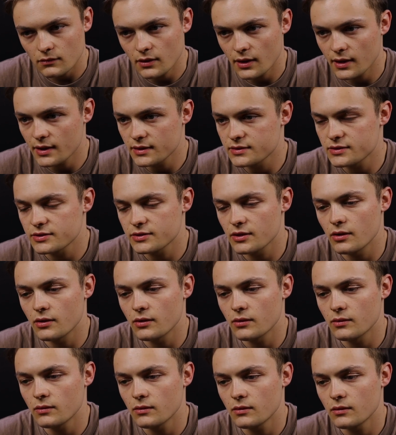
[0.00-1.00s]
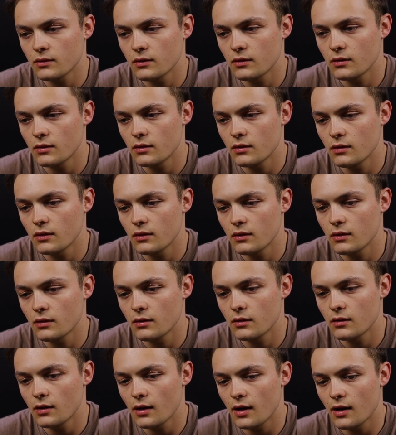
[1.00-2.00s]
And so
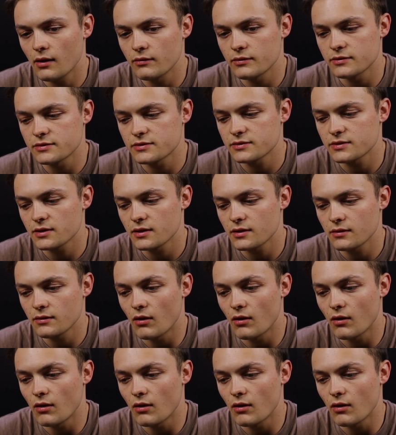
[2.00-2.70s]
I was